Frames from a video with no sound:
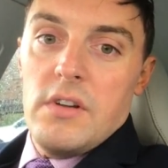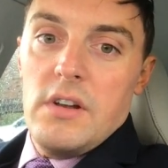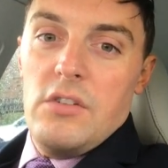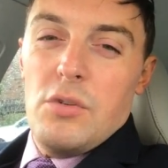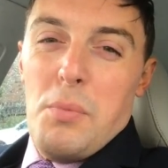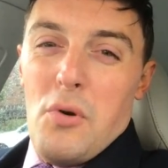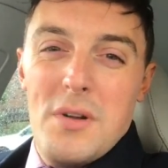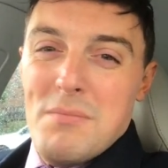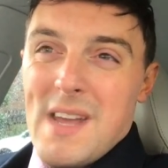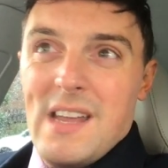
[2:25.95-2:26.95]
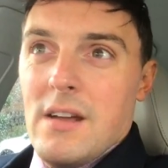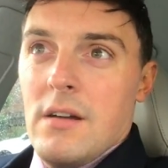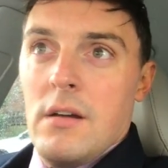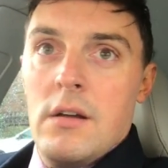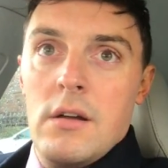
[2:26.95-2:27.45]
in supporting me.
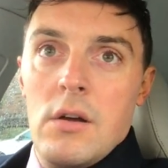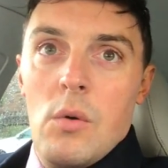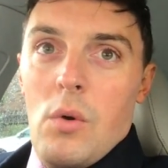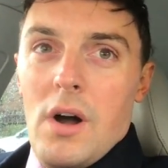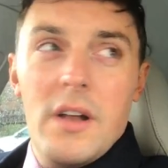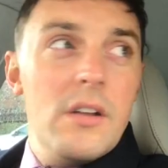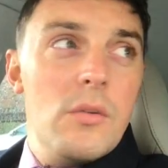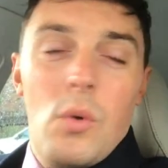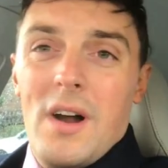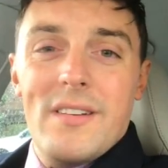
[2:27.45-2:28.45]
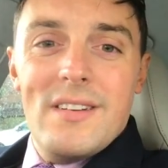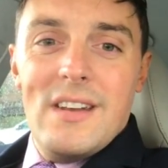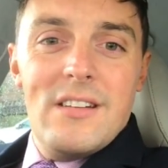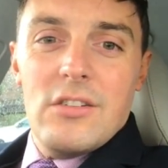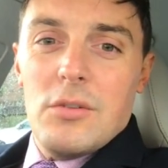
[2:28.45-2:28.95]
Why does he
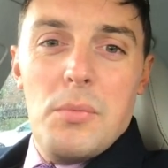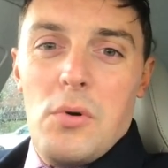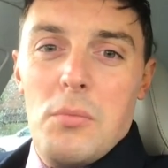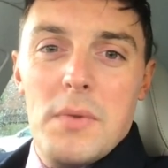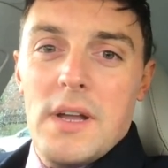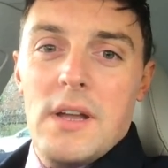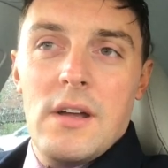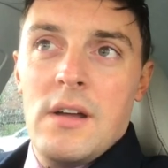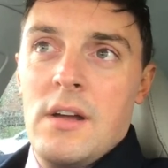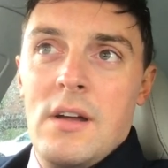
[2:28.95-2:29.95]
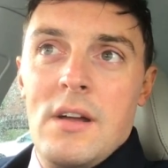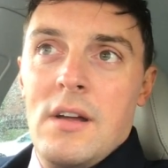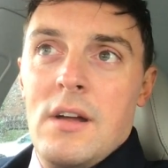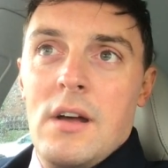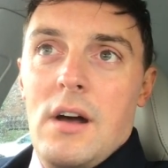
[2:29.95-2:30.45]
need to support me?
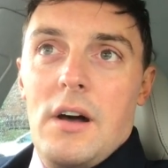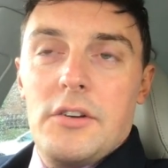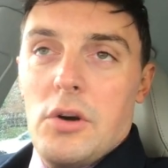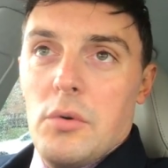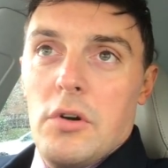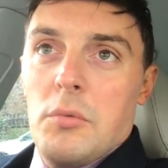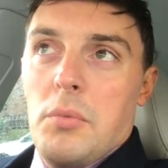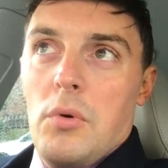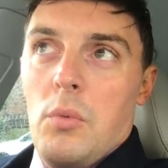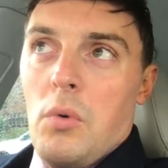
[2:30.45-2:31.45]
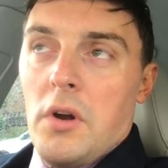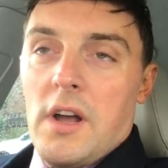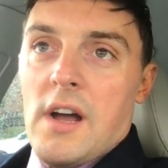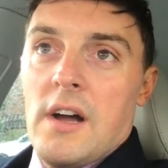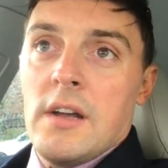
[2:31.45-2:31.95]
I don't know, but what a
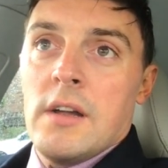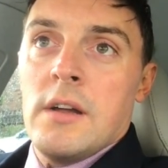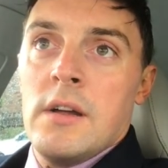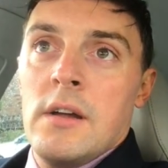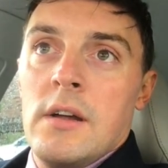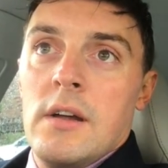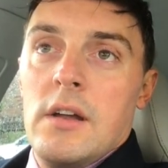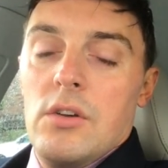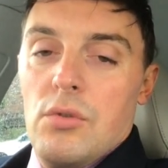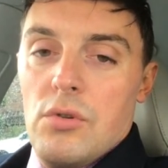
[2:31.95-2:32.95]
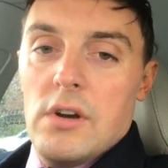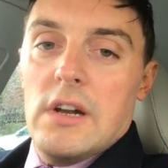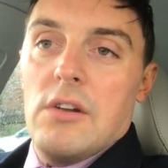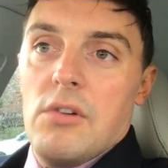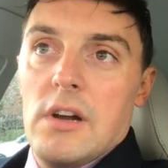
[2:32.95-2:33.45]
guy. He's
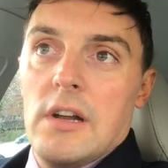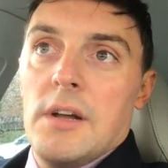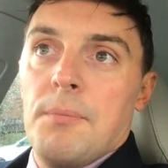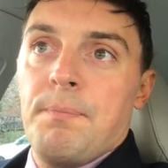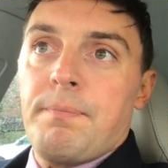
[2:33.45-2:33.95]
really, really